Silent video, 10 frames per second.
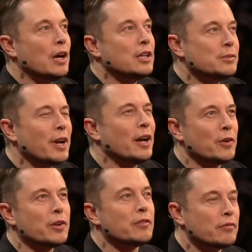It's about
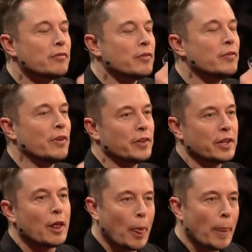100,
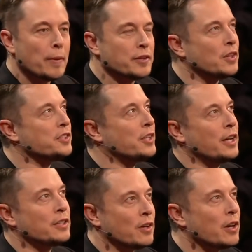roughly. It's not
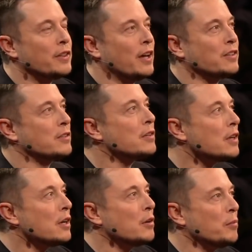10, it's not 1,000,
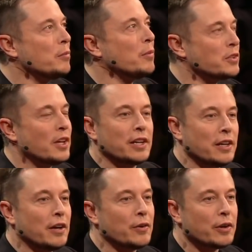most likely
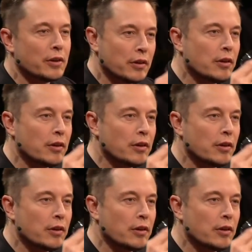100.